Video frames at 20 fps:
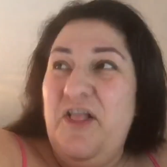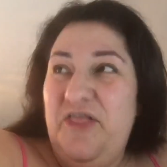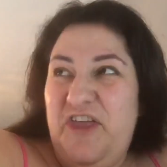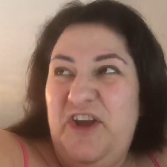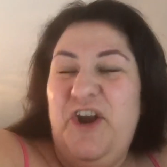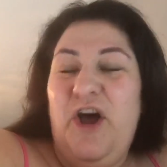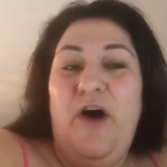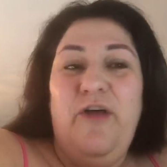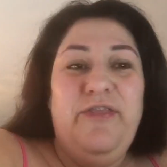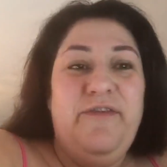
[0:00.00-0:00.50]

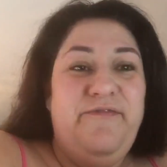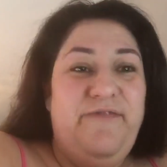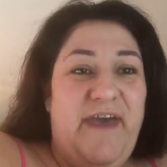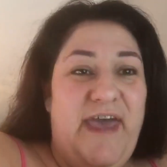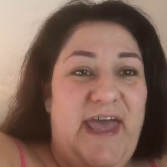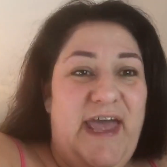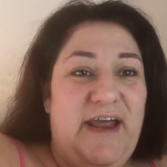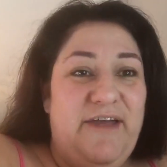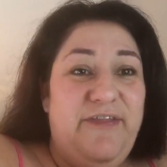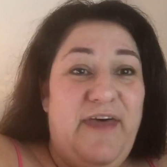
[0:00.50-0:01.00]
They're not. the
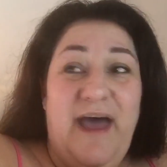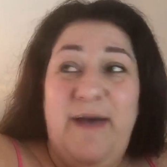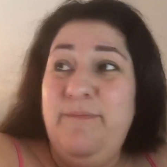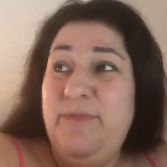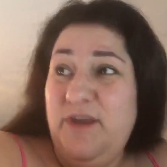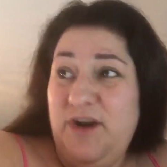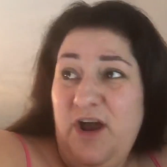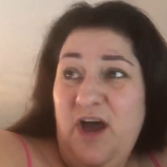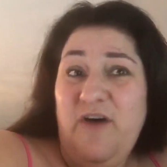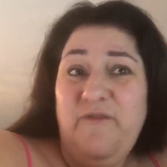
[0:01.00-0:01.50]
fake then.
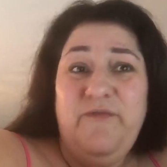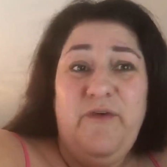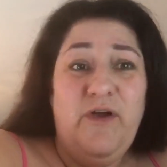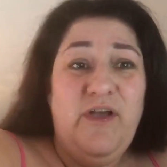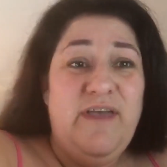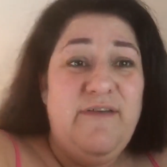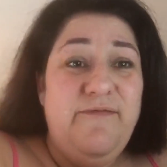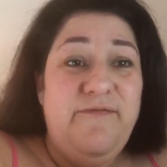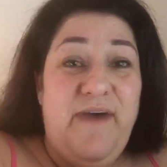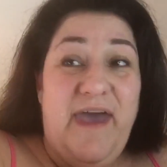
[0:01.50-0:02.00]
They're not
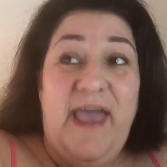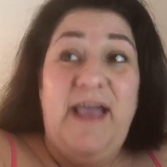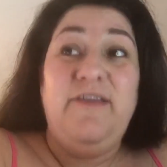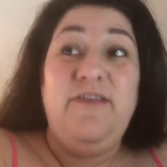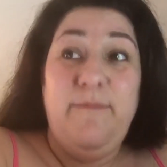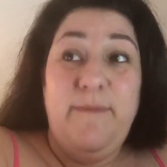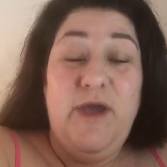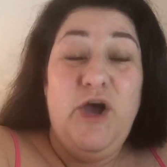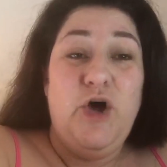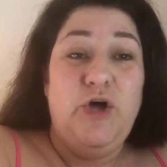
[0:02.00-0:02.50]
fucking fake.
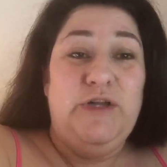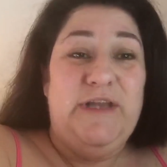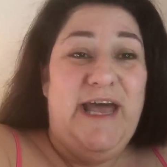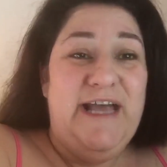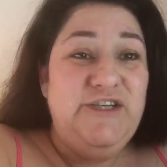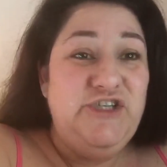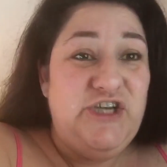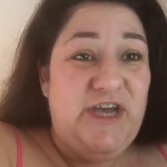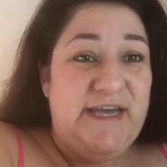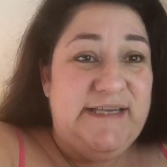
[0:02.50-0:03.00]
They're my own
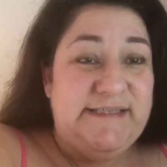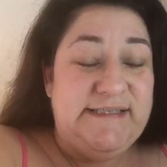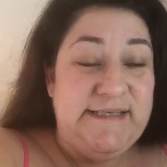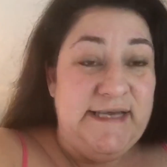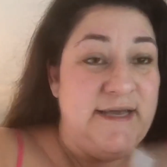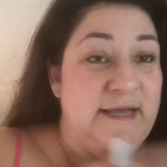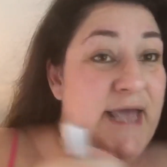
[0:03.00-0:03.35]
lashes.